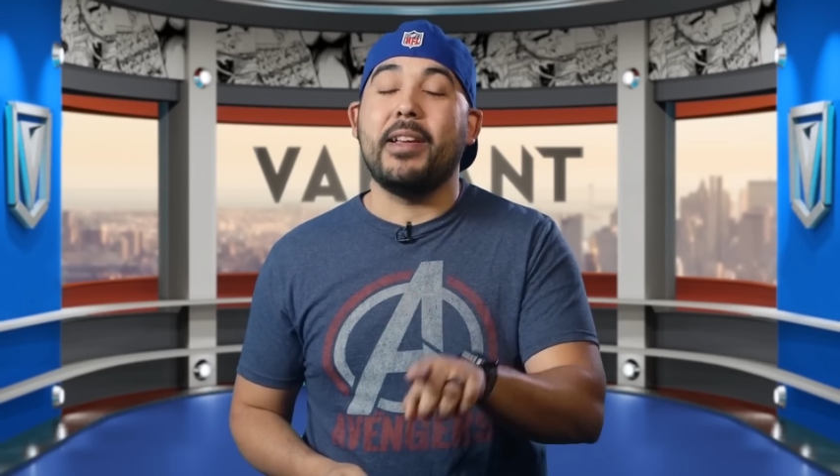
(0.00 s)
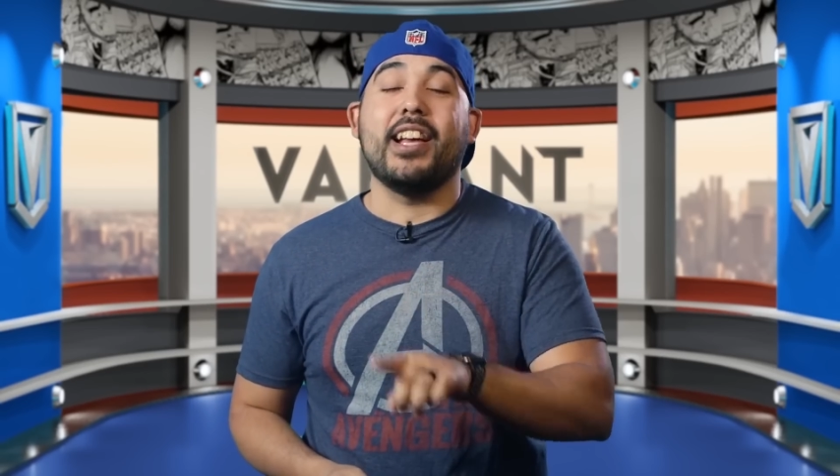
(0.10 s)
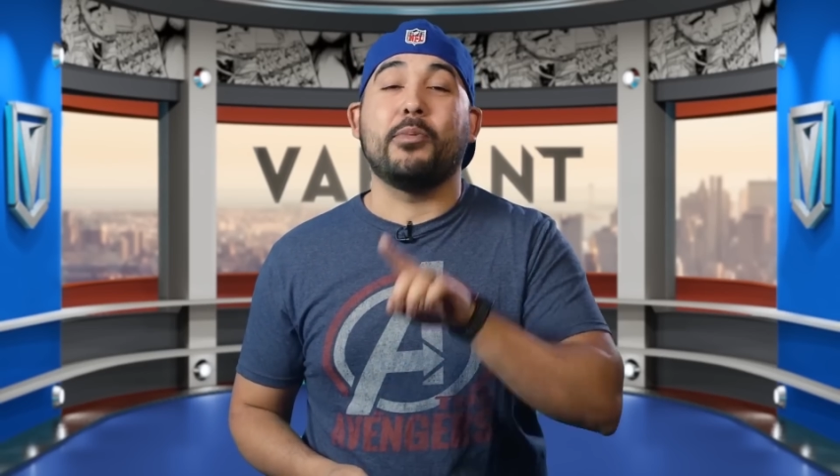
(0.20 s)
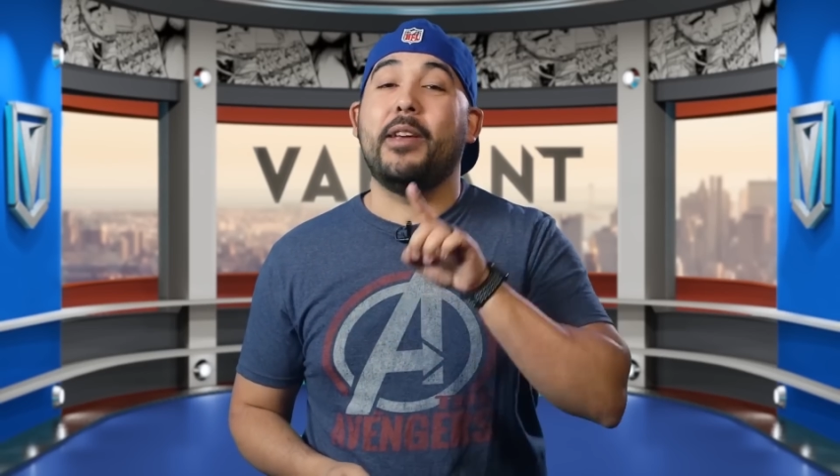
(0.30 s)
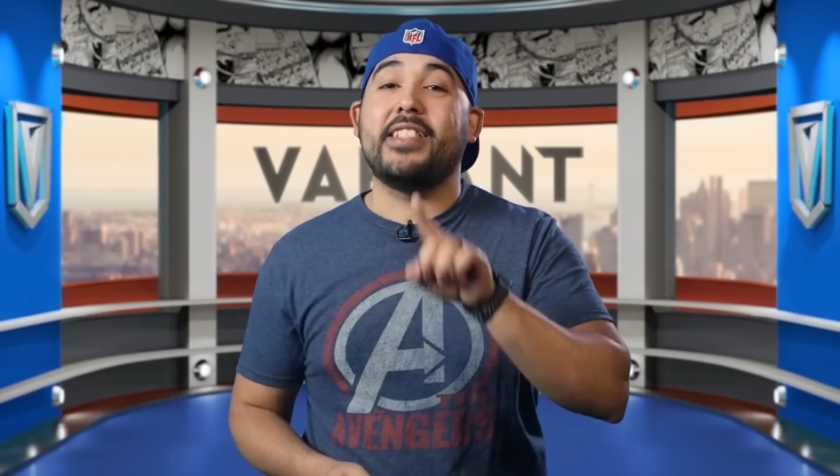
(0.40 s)

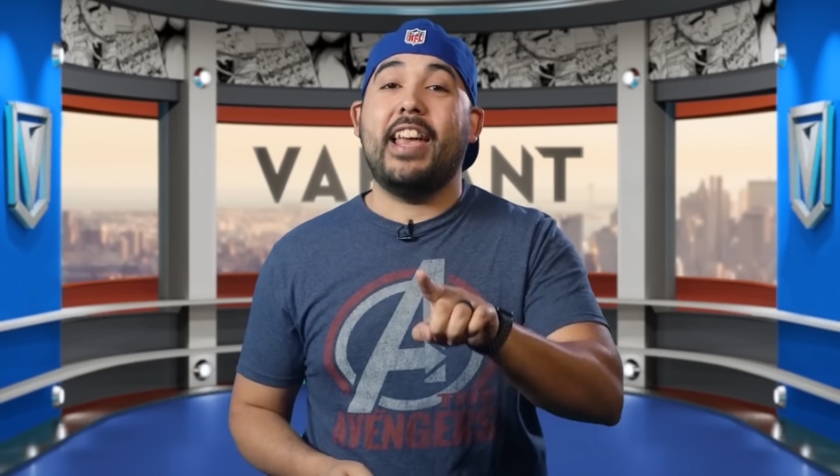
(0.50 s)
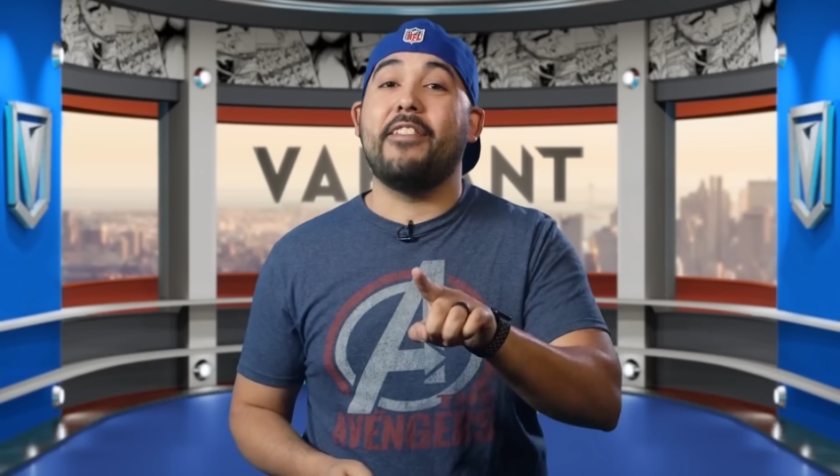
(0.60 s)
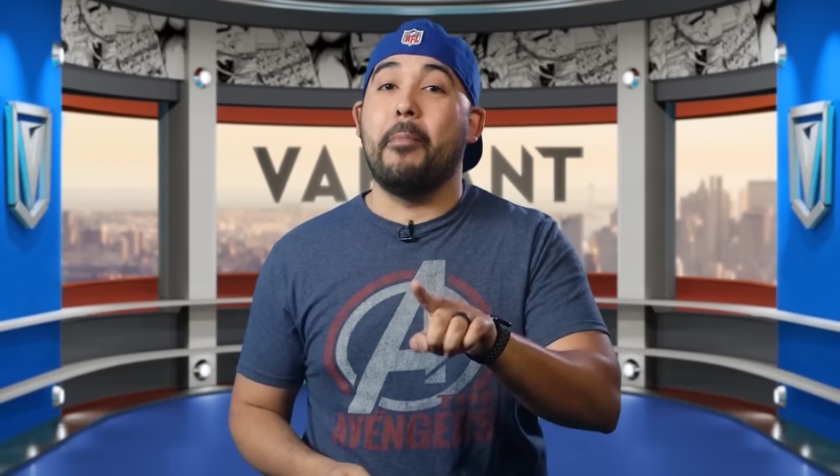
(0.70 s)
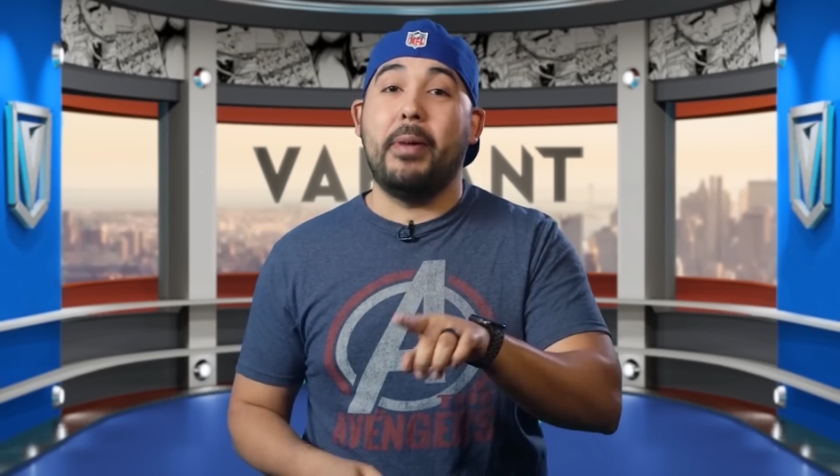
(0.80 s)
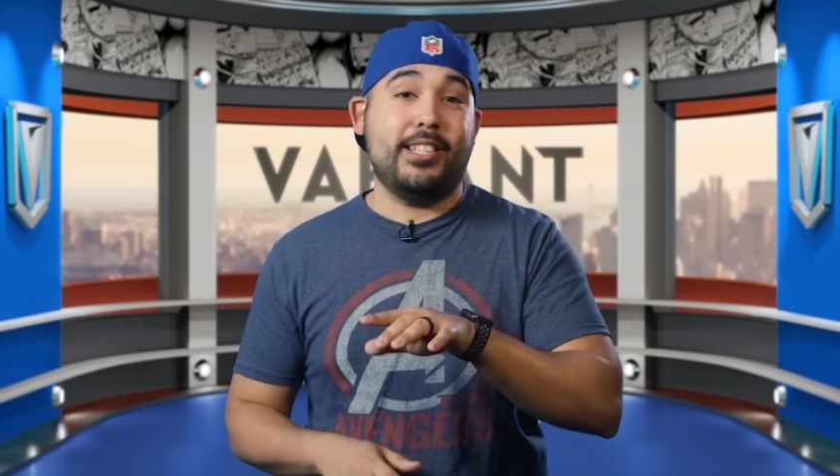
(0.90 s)
because we've
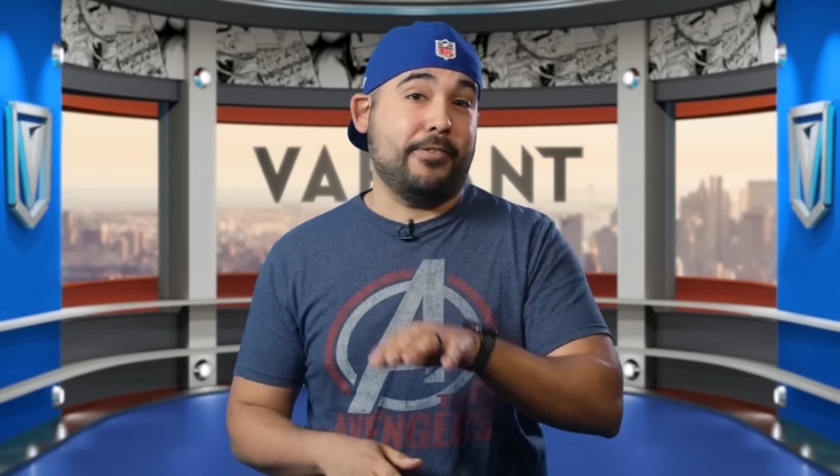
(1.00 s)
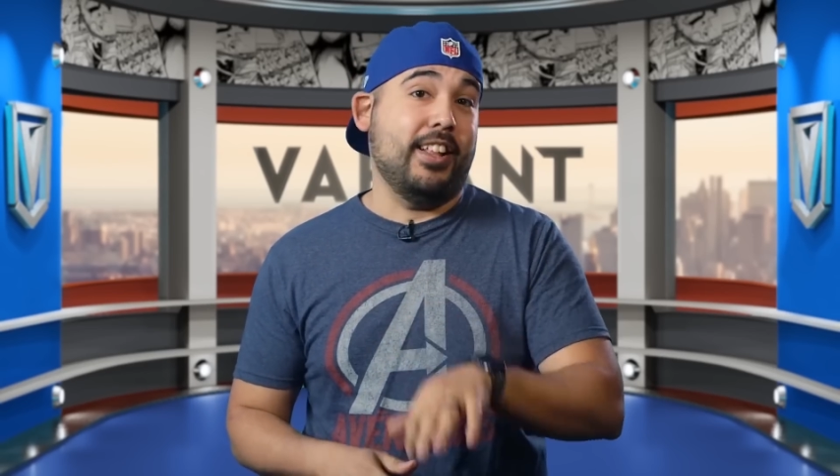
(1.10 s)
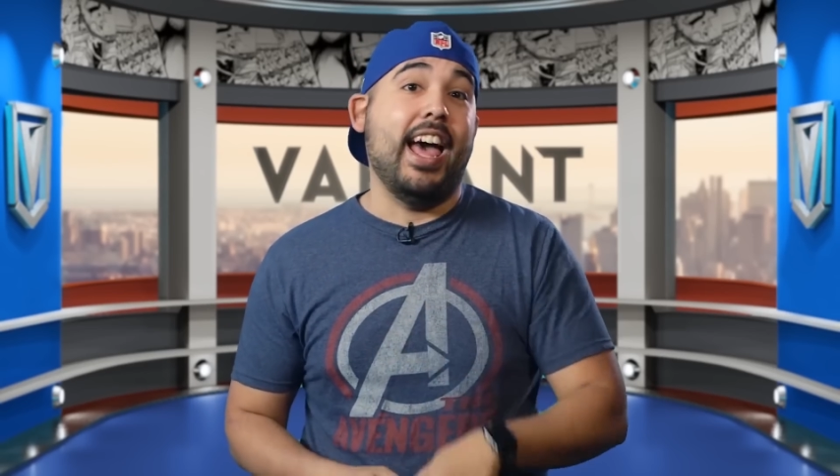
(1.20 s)
saved the best for